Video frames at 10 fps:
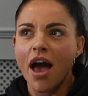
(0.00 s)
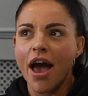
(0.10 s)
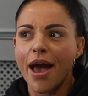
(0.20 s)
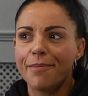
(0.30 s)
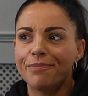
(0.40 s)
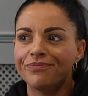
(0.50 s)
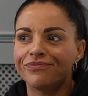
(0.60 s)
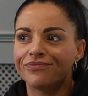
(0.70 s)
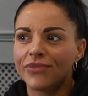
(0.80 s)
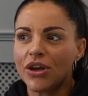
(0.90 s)

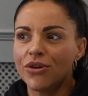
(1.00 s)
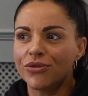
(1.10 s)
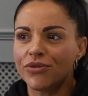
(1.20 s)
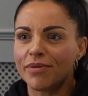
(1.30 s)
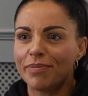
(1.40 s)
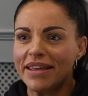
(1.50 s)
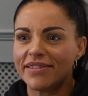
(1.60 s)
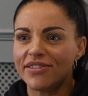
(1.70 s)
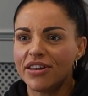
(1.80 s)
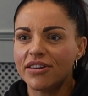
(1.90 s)
oodles of
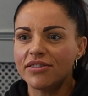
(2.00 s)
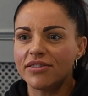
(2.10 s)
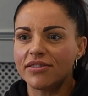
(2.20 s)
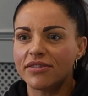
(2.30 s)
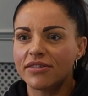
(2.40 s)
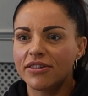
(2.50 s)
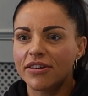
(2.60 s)
blisters.